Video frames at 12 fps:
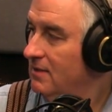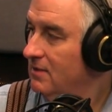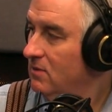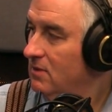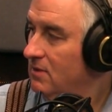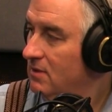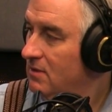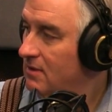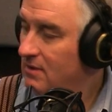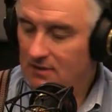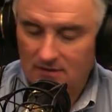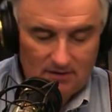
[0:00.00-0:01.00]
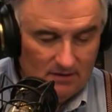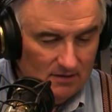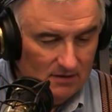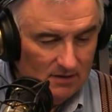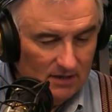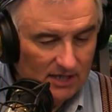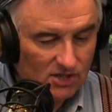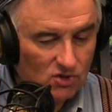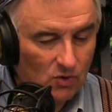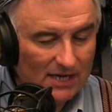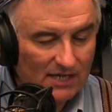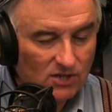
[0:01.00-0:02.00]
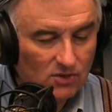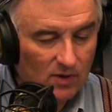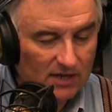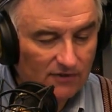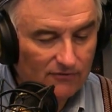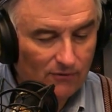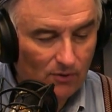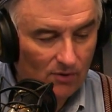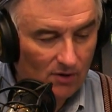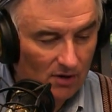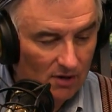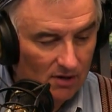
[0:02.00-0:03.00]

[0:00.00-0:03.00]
Yeah, it's a good place to be. In 2024.